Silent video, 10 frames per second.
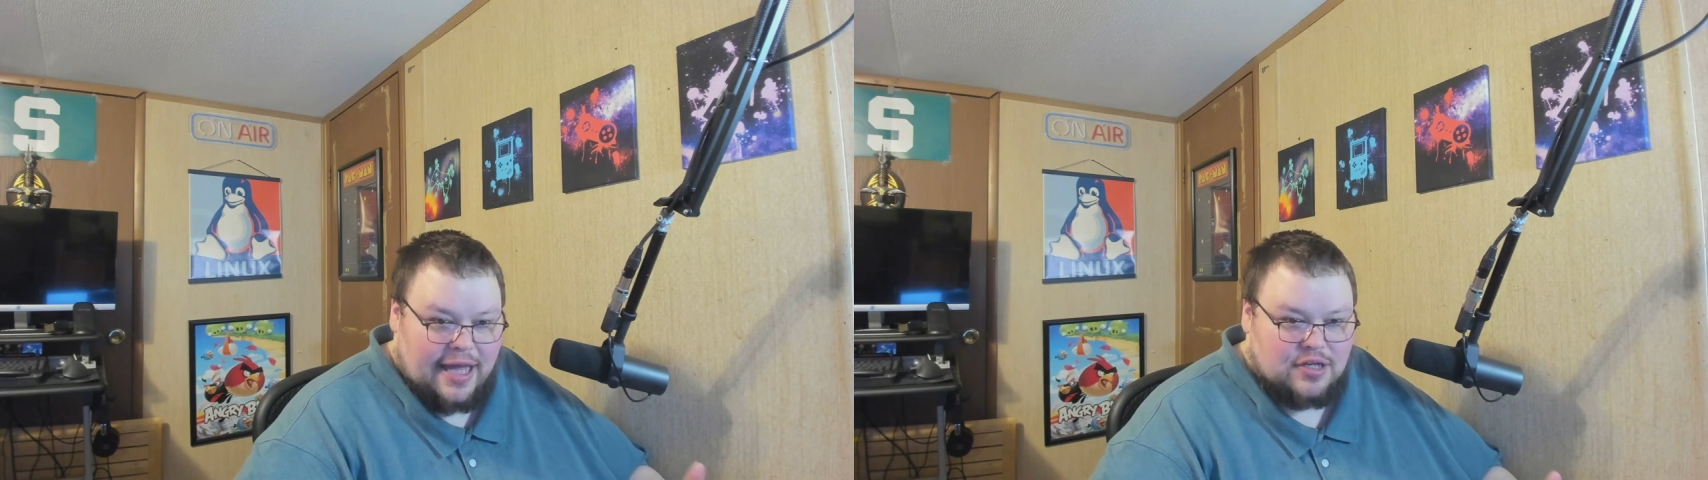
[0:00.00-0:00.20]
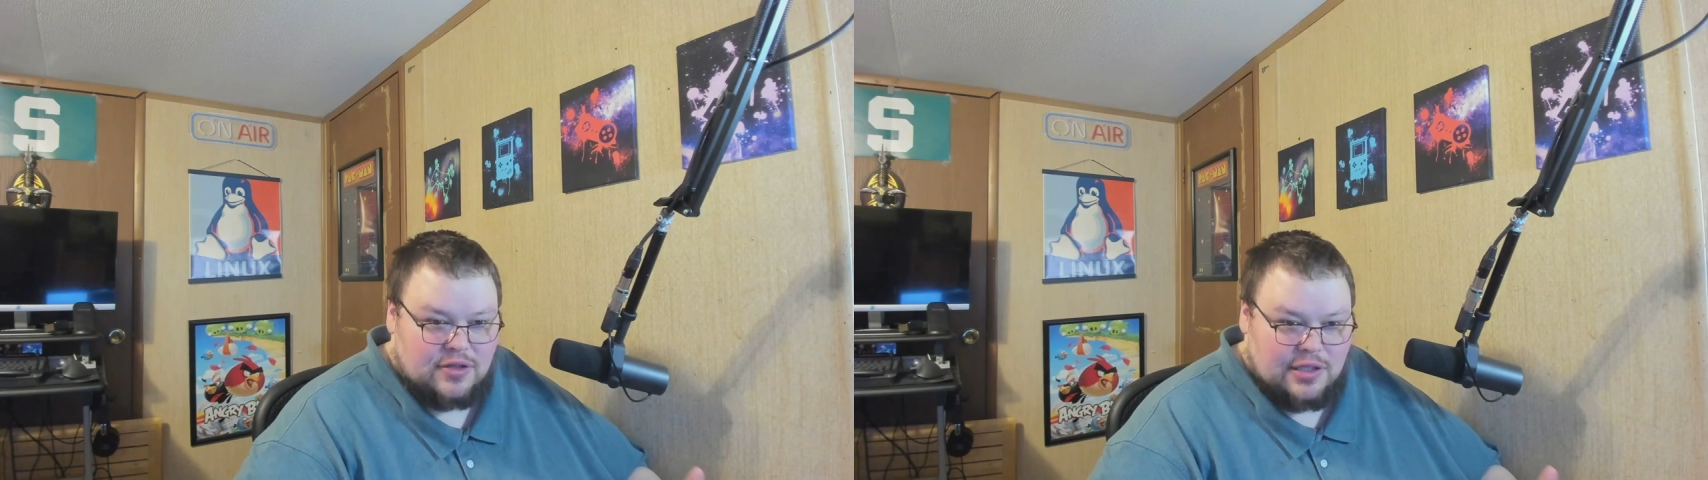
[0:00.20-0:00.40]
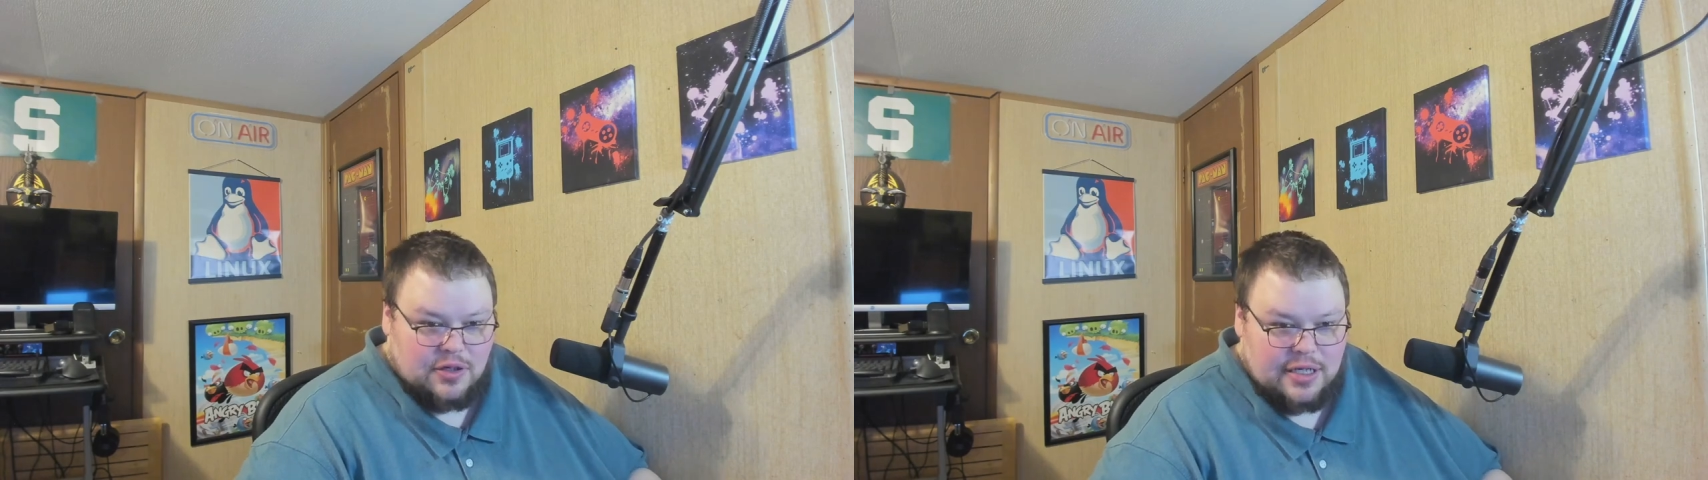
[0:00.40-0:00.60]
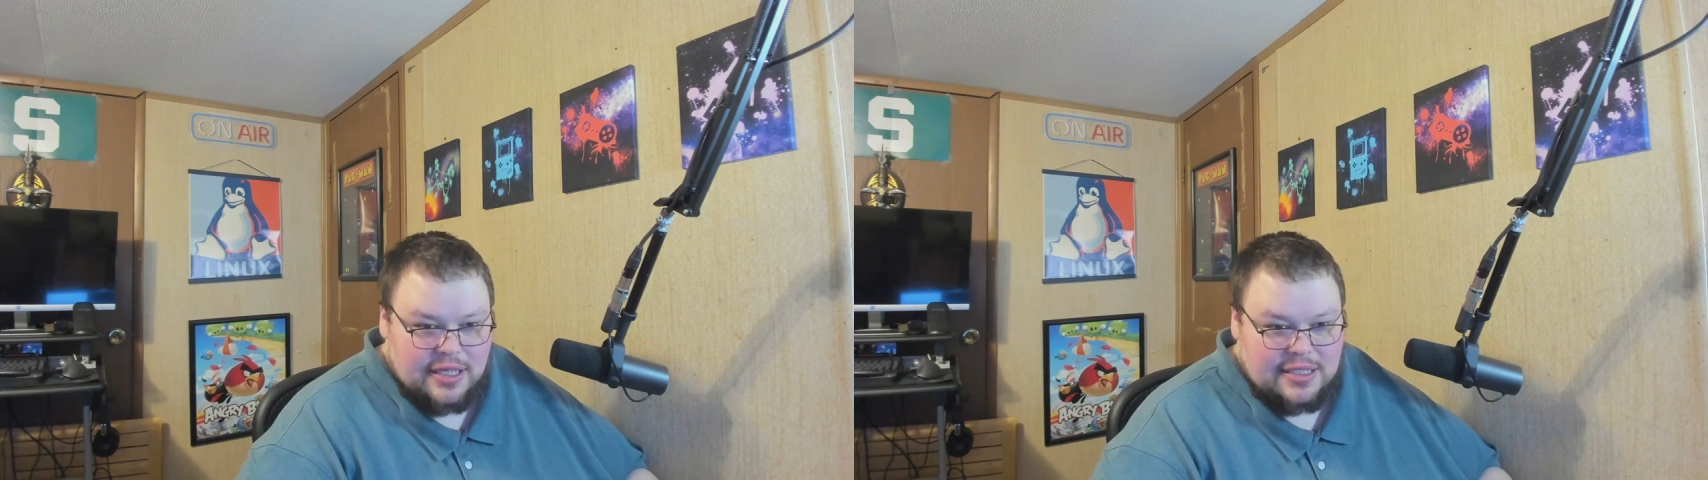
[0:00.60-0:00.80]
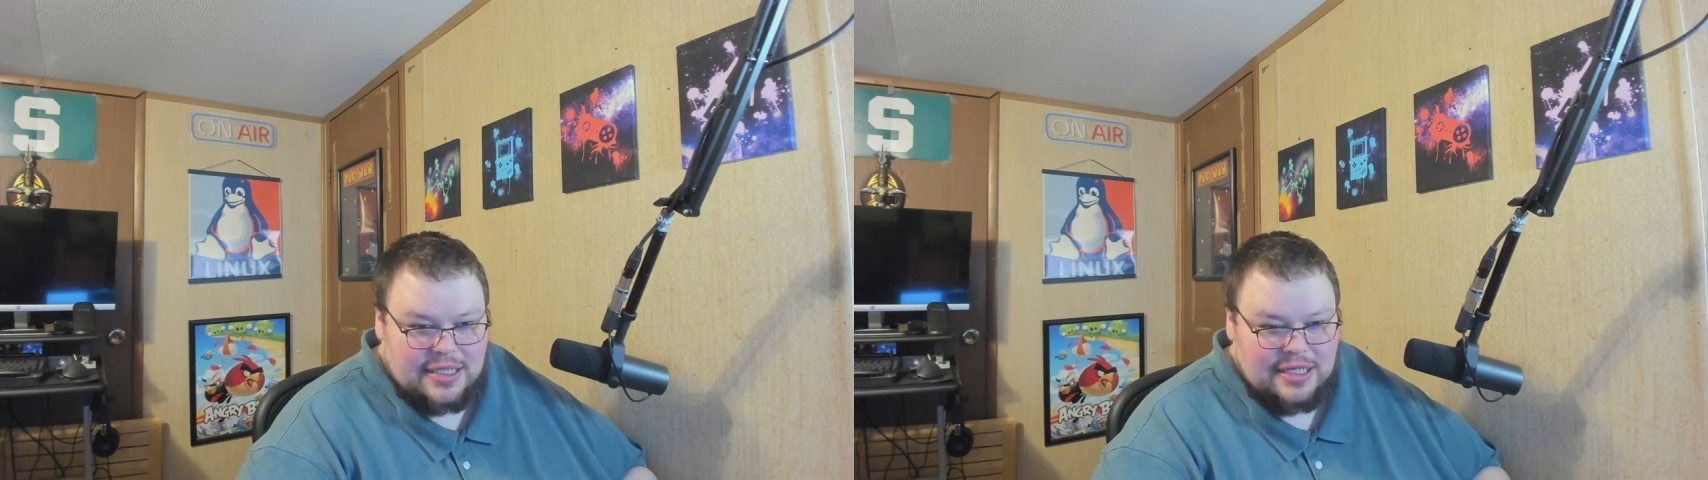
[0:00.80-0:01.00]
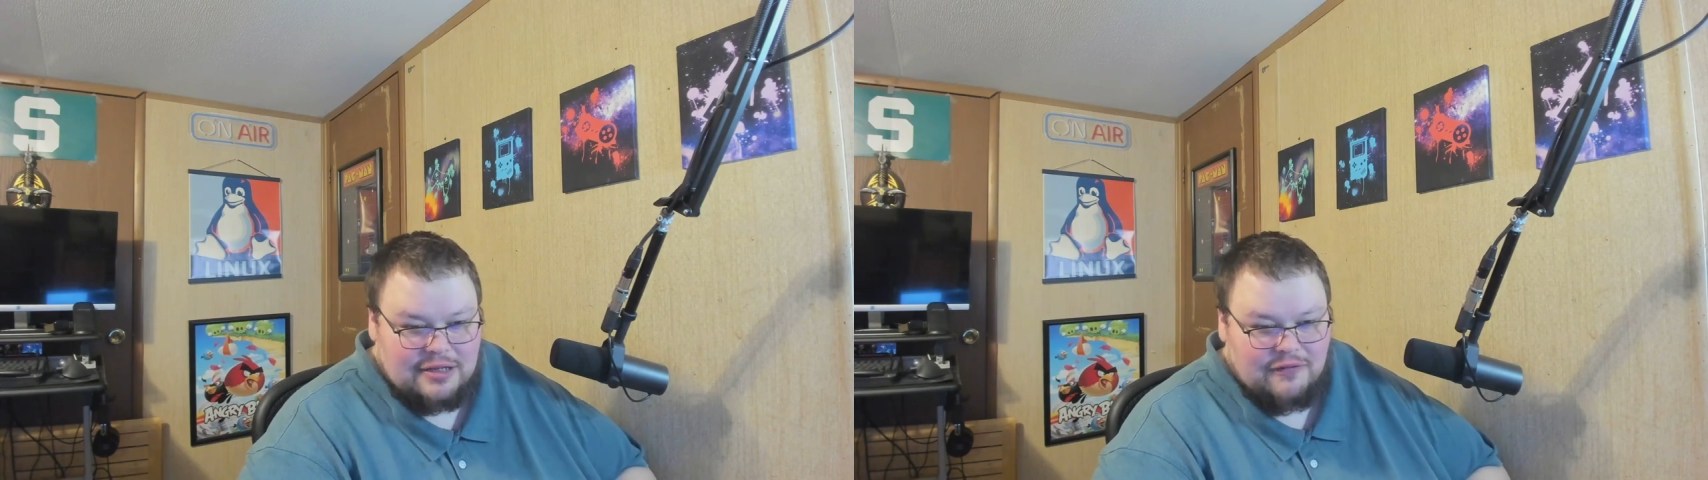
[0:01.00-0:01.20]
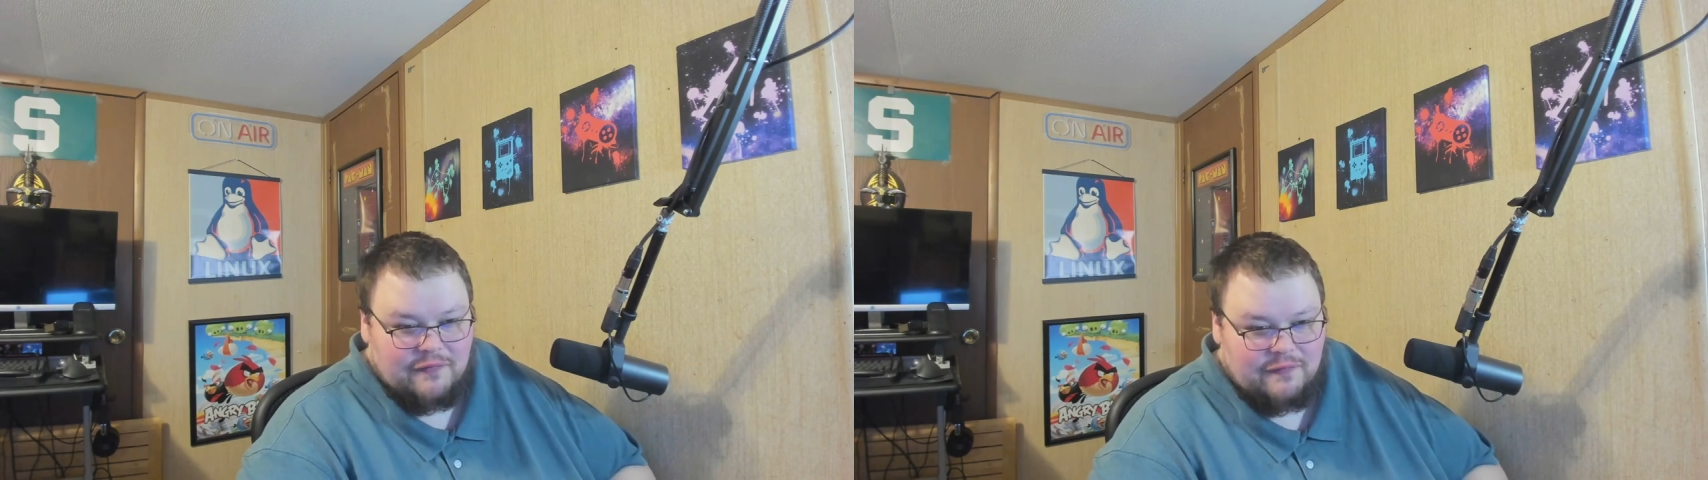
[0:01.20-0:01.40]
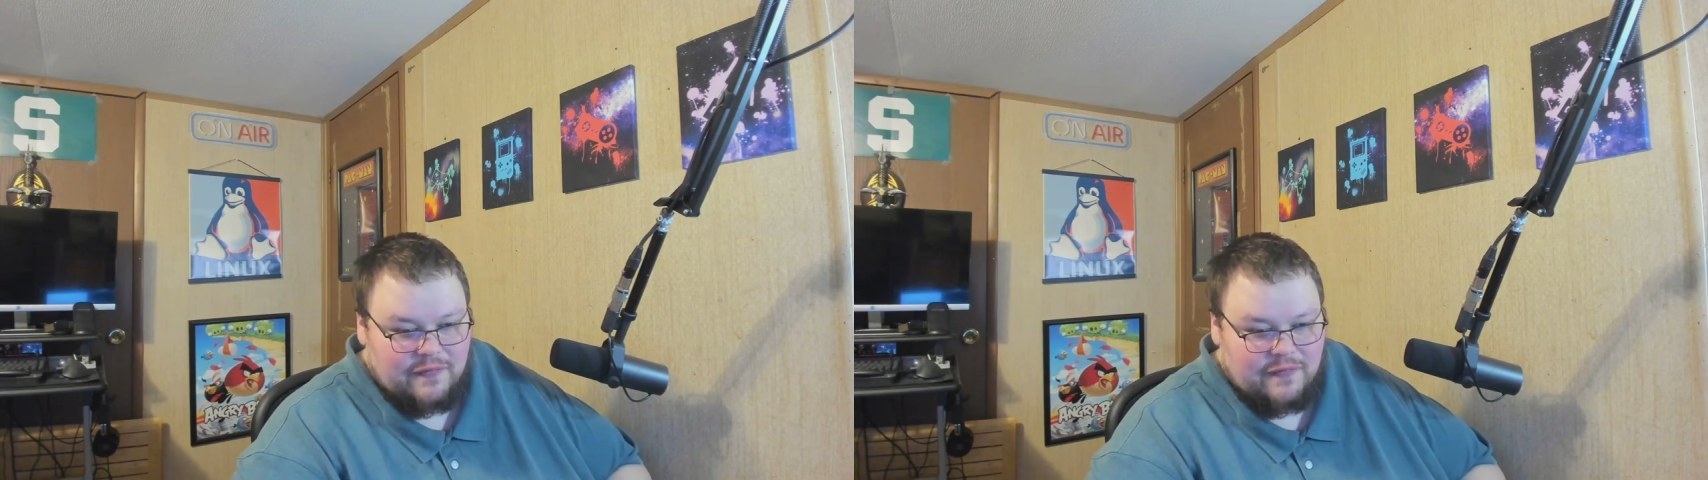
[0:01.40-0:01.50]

actually learning this thing to